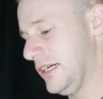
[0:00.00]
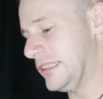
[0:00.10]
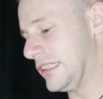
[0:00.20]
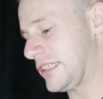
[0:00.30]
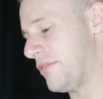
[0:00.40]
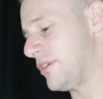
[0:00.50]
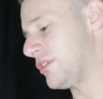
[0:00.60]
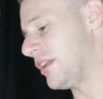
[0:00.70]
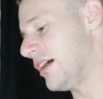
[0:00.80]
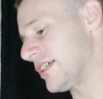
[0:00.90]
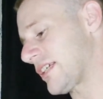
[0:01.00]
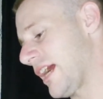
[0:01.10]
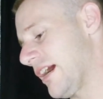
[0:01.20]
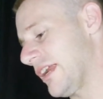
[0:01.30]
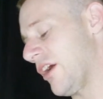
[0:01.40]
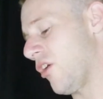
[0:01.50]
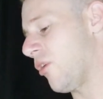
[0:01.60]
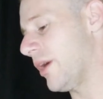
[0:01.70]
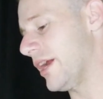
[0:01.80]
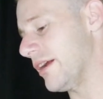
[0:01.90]
This individual does carry in their own
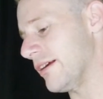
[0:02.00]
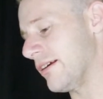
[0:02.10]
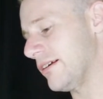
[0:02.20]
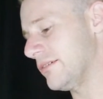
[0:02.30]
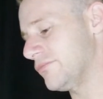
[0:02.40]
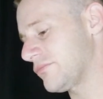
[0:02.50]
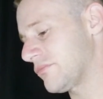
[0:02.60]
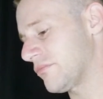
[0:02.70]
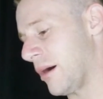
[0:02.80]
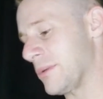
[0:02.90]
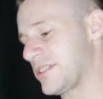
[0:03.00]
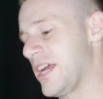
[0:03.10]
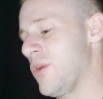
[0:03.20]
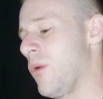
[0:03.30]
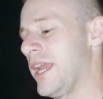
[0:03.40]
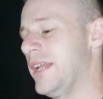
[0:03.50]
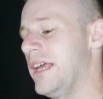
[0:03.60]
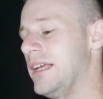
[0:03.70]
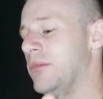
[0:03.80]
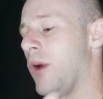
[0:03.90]
way here. But I'm gonna tell you why they
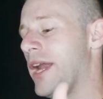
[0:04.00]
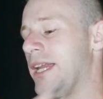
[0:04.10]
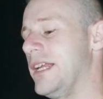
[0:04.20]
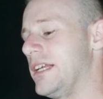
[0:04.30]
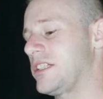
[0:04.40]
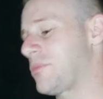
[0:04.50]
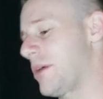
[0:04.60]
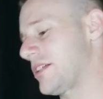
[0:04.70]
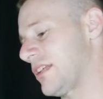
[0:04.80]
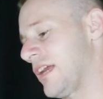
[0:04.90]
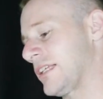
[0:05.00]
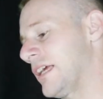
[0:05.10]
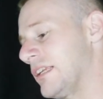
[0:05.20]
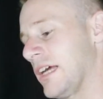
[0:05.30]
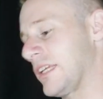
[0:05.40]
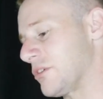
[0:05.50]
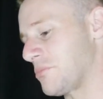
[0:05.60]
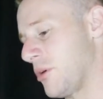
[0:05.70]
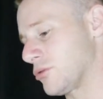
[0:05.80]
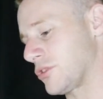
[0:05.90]
didn't express it like they were
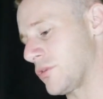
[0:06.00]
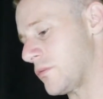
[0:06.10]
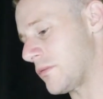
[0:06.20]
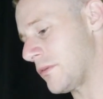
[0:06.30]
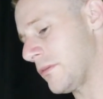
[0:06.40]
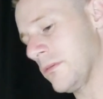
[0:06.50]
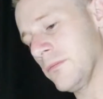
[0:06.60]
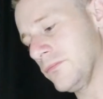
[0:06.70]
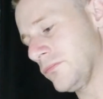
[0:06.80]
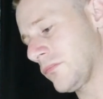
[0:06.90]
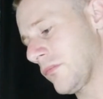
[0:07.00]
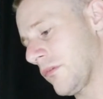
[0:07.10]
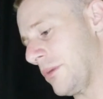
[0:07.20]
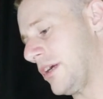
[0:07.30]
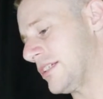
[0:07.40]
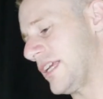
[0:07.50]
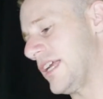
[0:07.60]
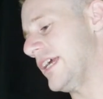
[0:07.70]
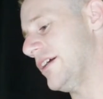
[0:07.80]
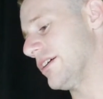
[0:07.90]
supposed to. Because they
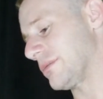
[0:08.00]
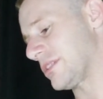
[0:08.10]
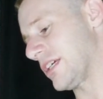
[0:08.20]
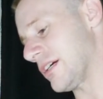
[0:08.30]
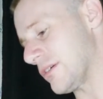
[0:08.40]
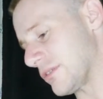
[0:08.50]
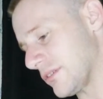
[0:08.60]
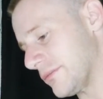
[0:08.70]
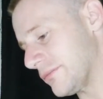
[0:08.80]
didn't heal themselves.